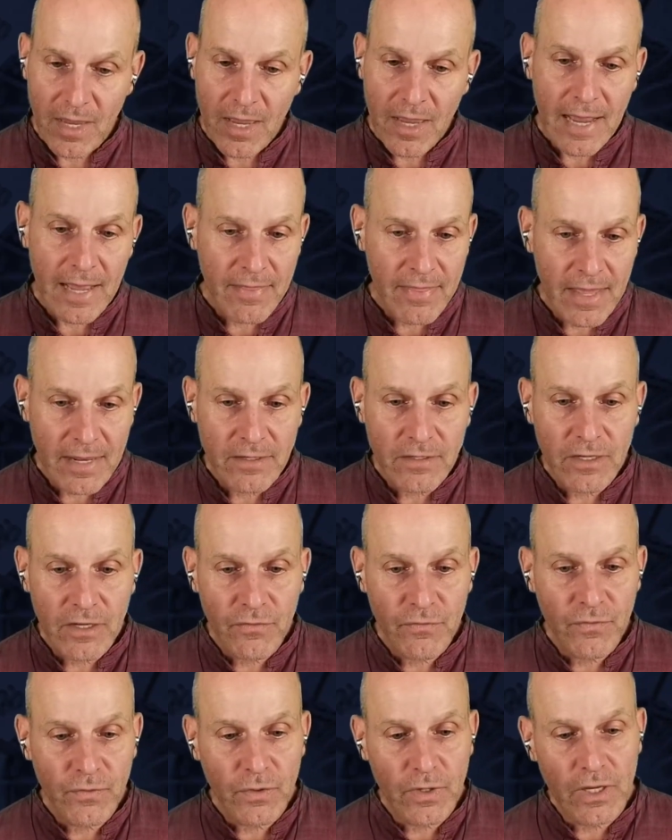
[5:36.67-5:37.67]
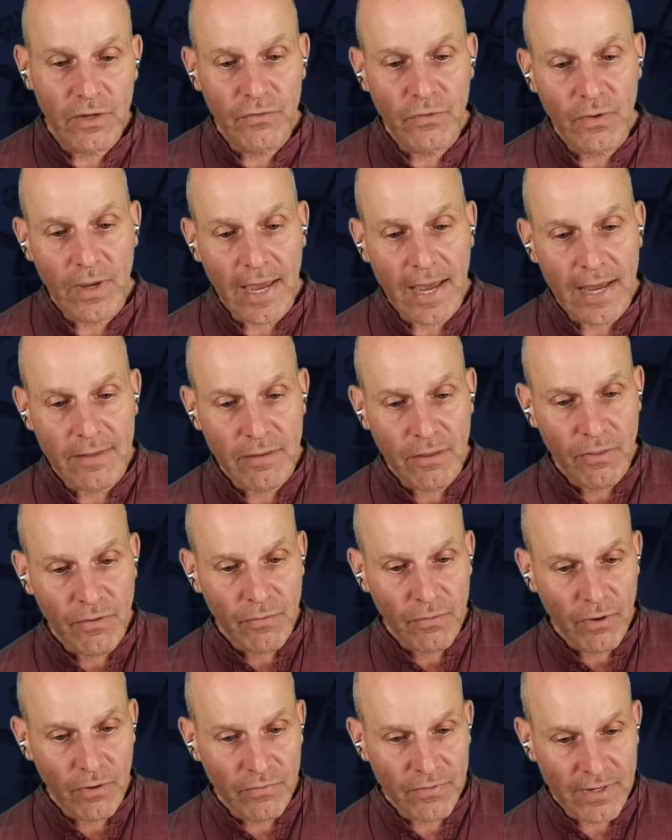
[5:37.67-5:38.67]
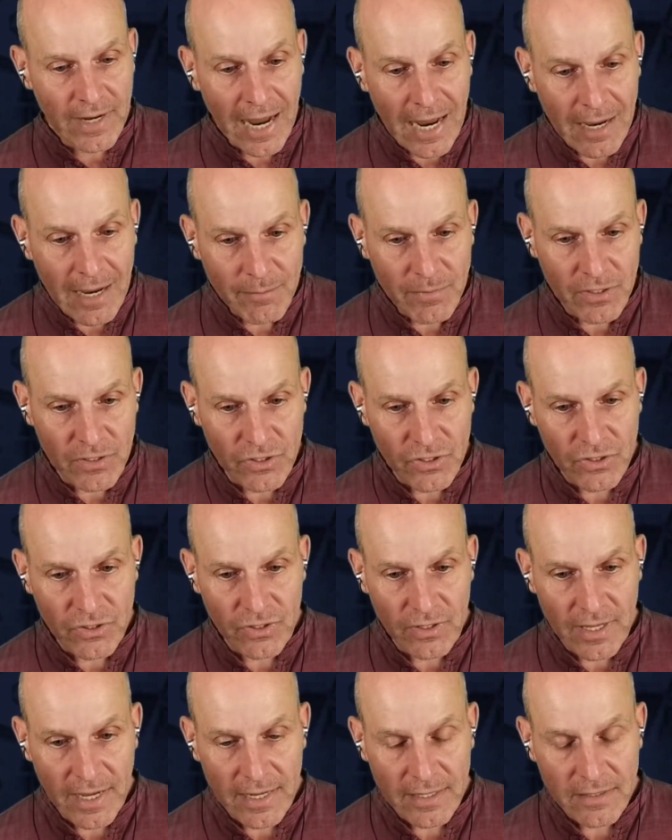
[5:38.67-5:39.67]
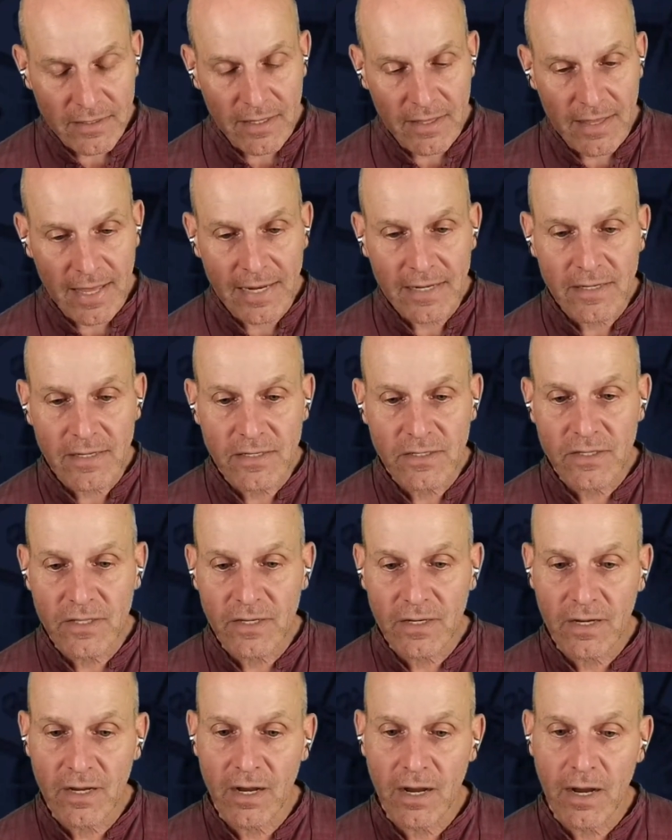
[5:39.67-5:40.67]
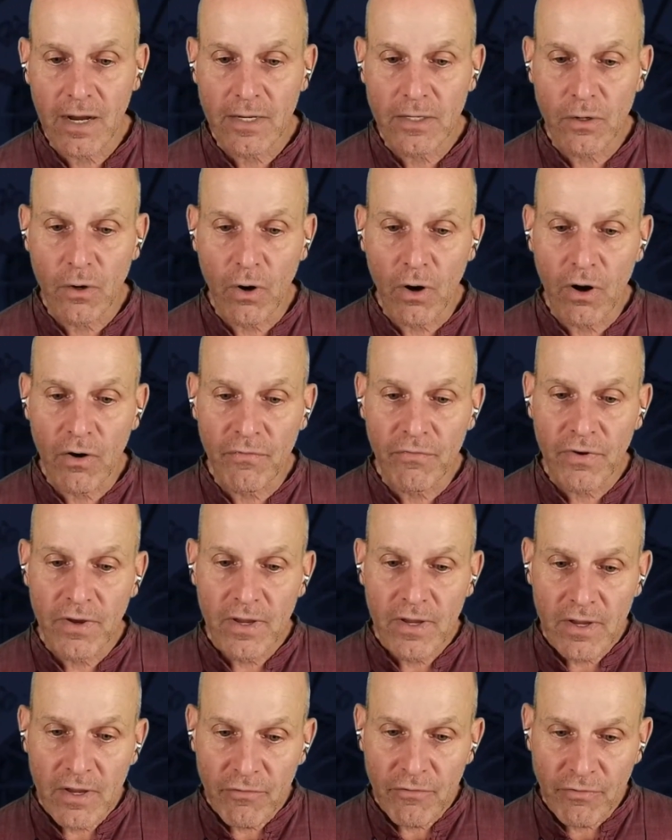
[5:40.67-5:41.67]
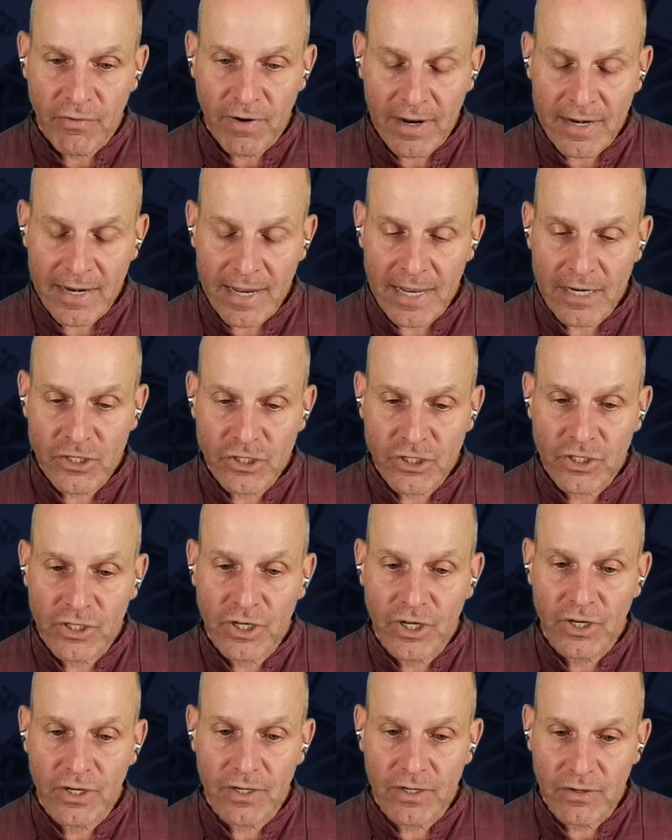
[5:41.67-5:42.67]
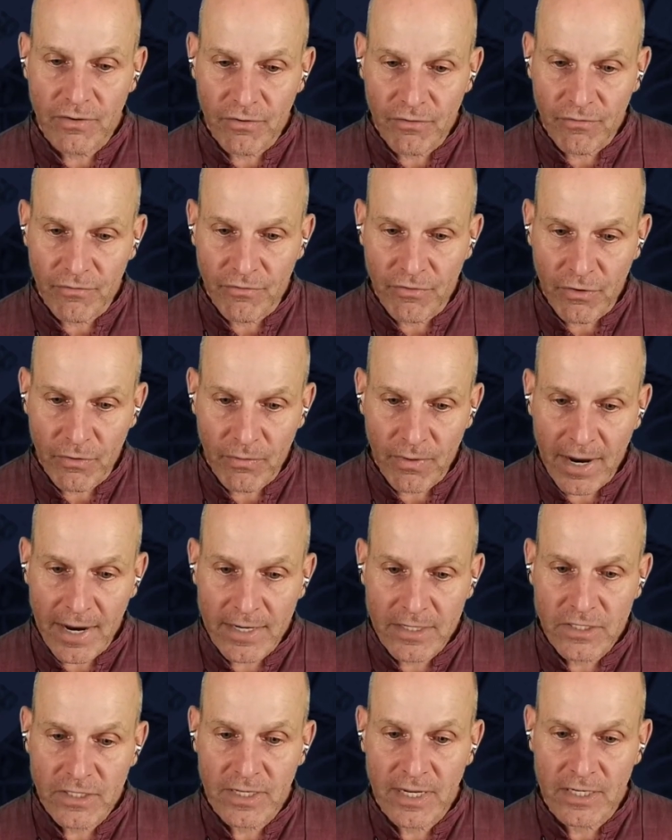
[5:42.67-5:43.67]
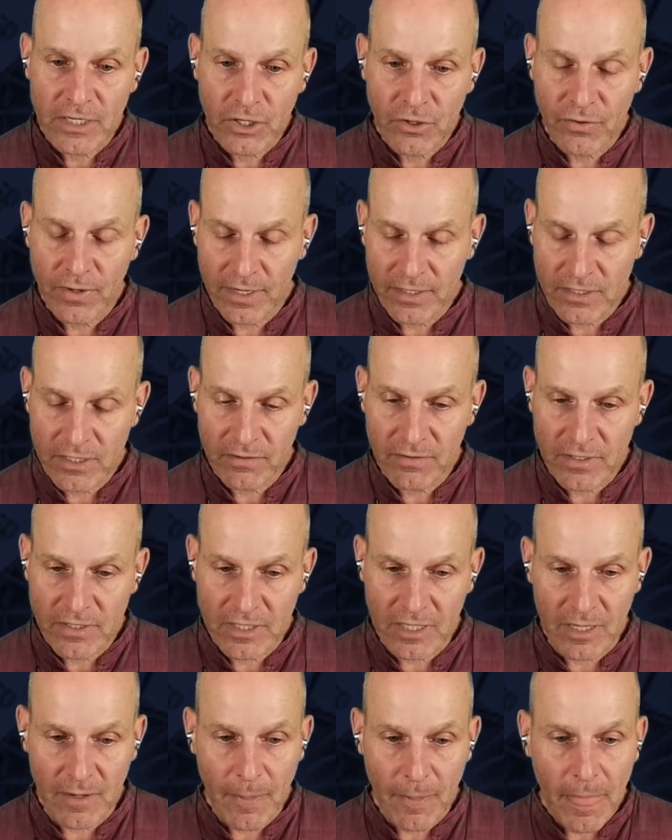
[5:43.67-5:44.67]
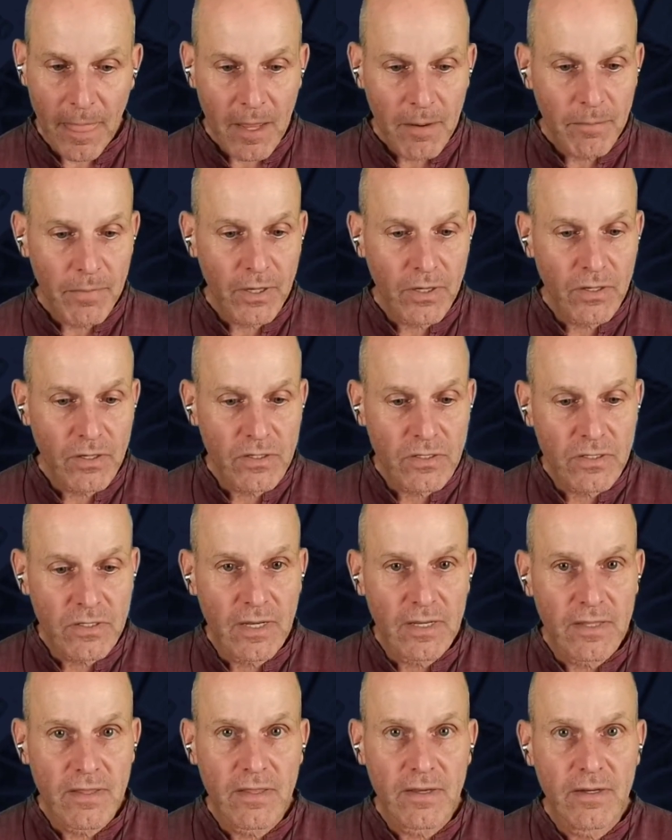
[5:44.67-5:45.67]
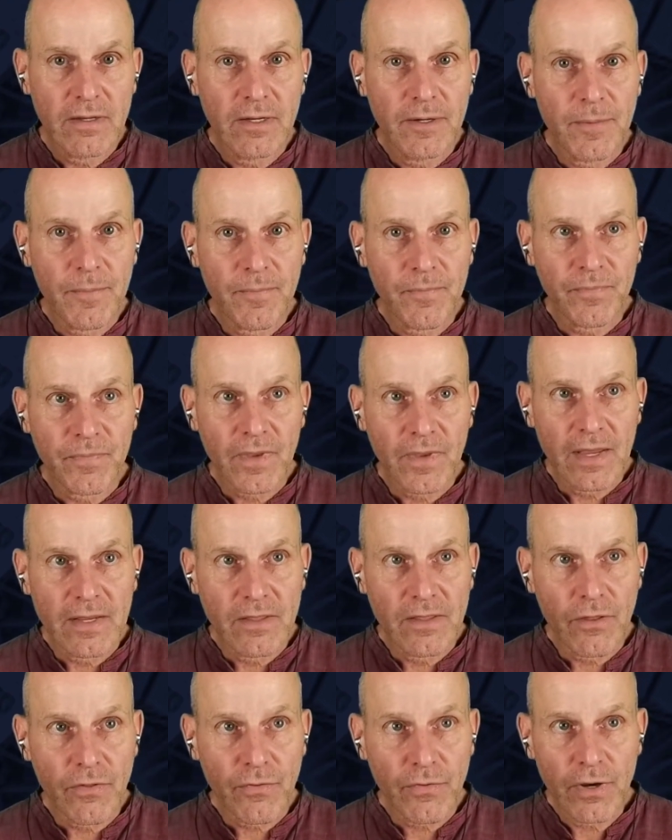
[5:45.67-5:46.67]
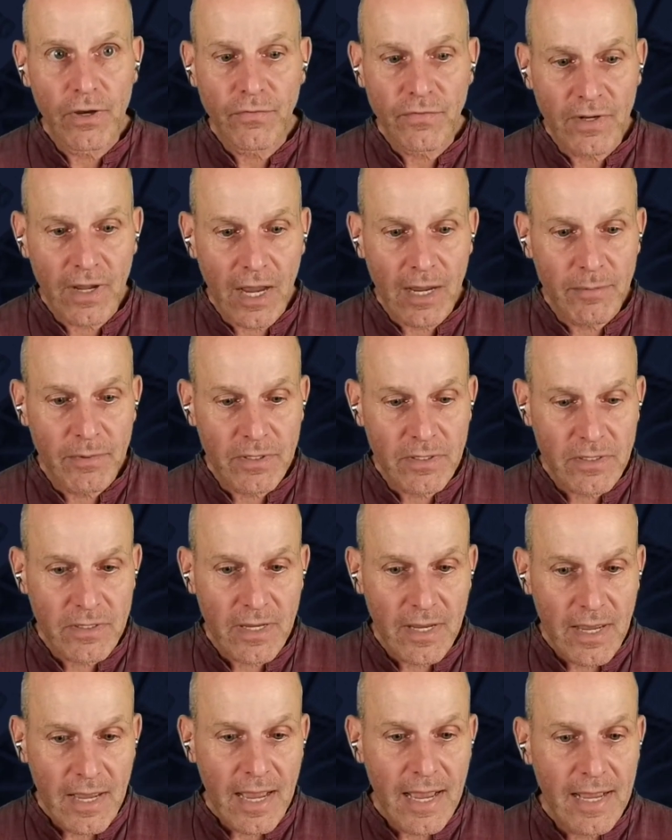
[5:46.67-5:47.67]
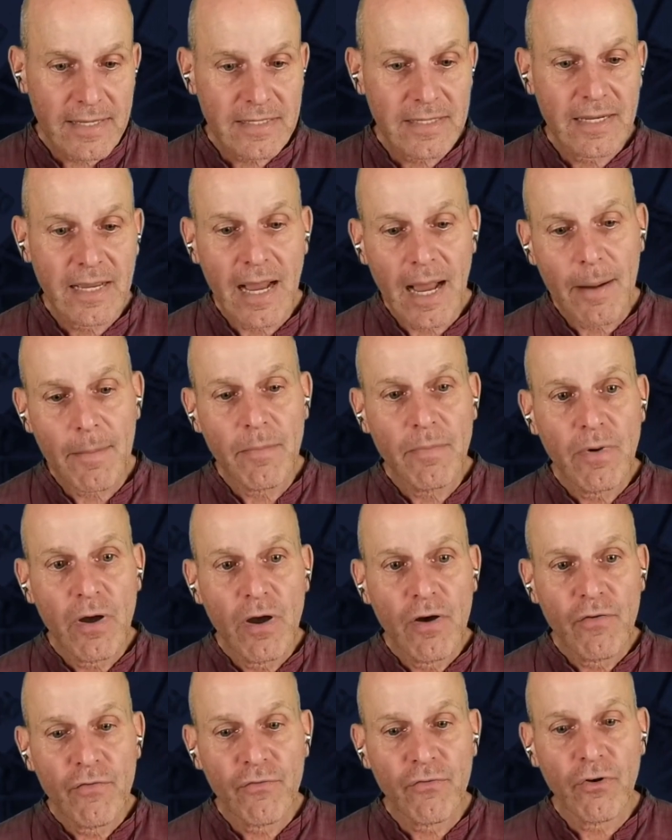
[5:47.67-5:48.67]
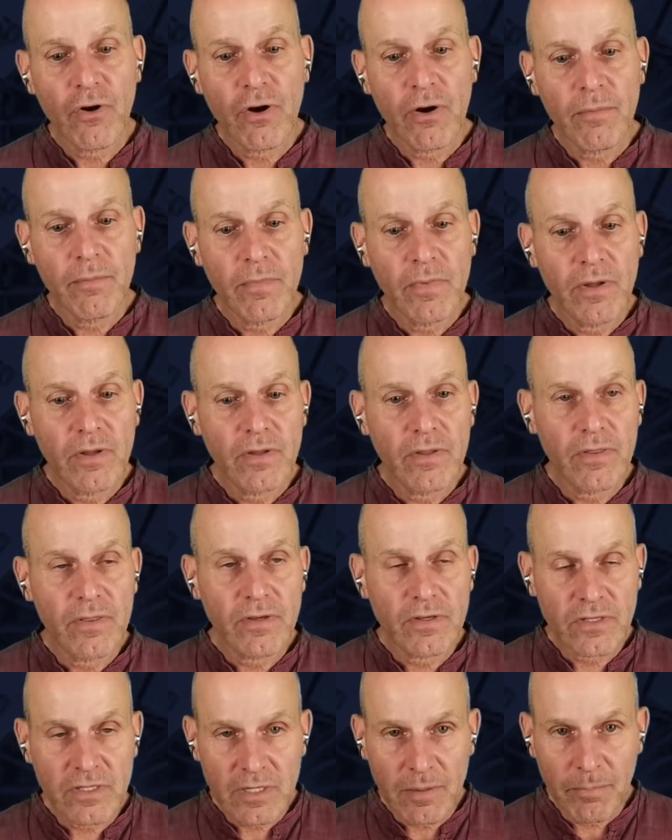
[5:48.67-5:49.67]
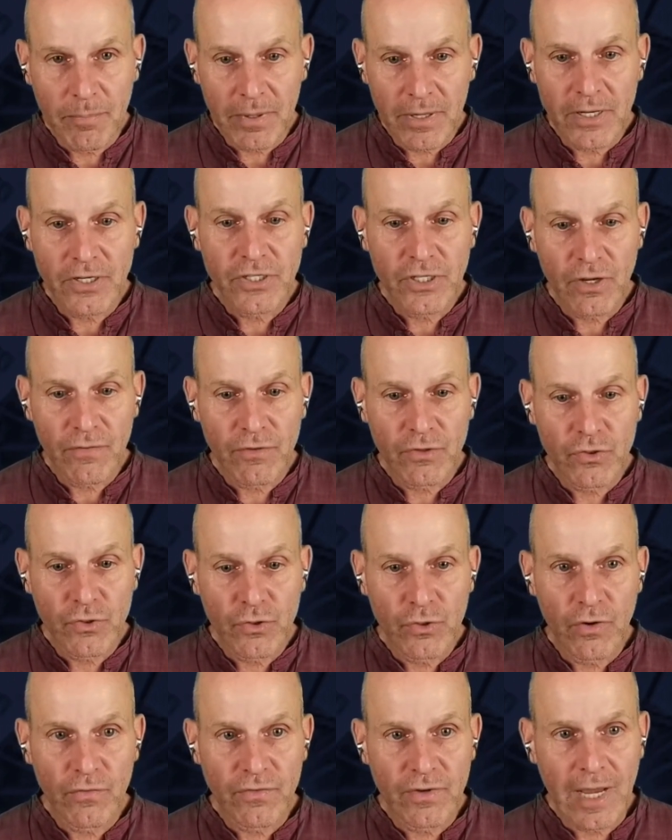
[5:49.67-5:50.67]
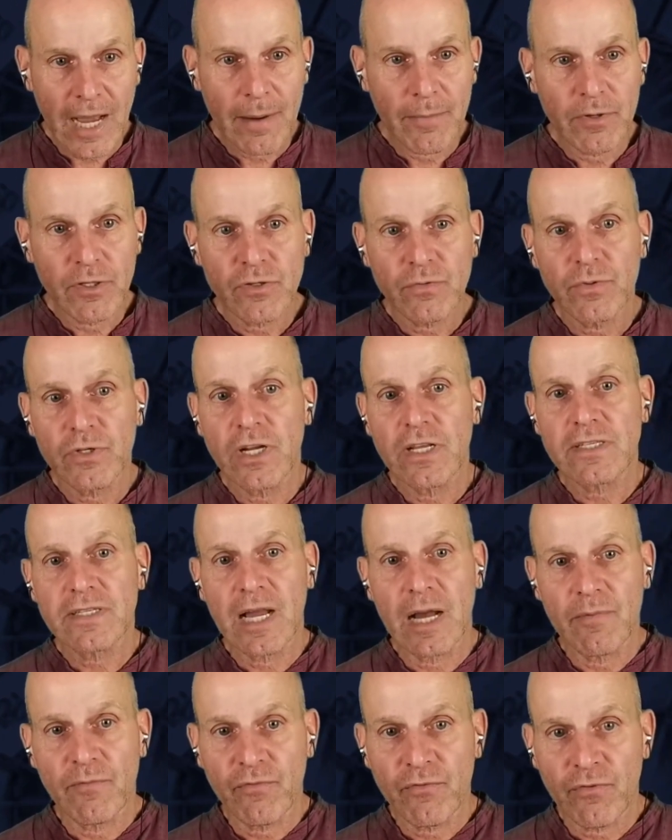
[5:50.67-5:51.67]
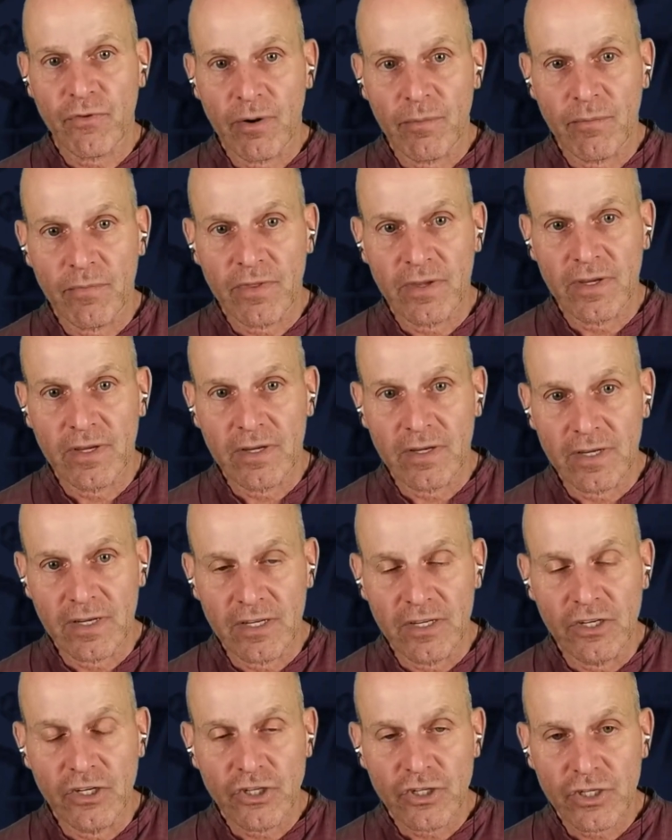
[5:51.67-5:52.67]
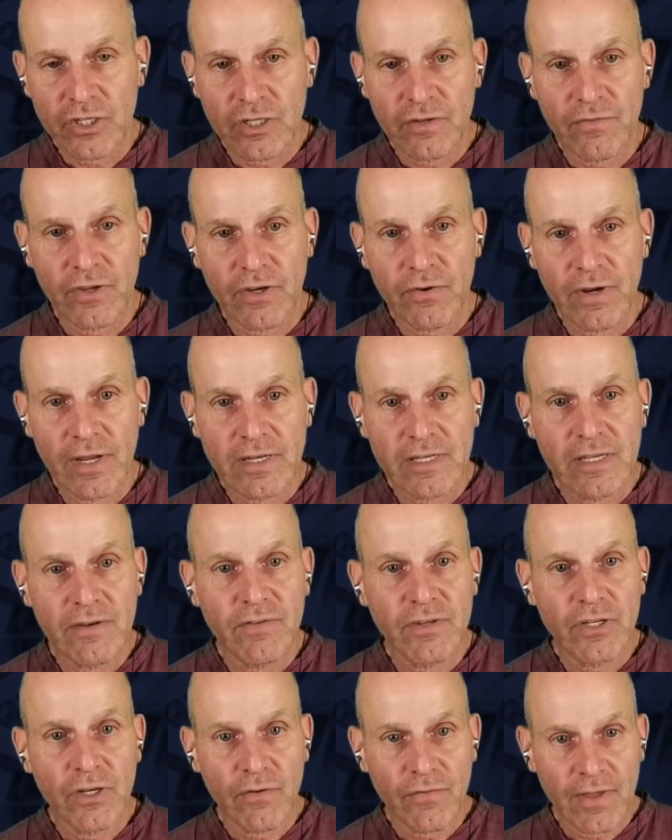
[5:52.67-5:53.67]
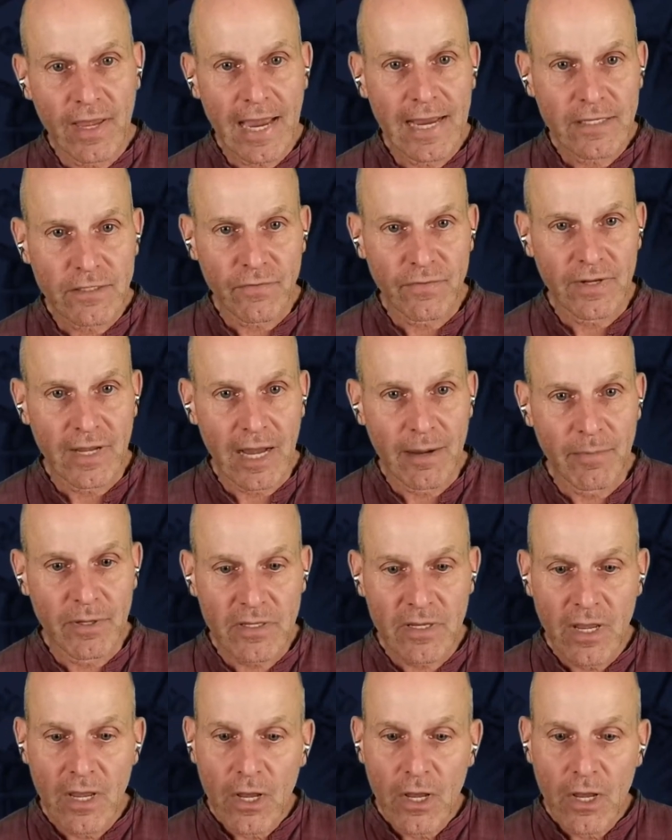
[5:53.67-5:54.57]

And then if you add the three of diamonds to that, that is the card of financial variety and creativity, because the three of diamonds has come from the stability of the two of diamonds, which has come from the initiative, the creativity of the ace of diamonds.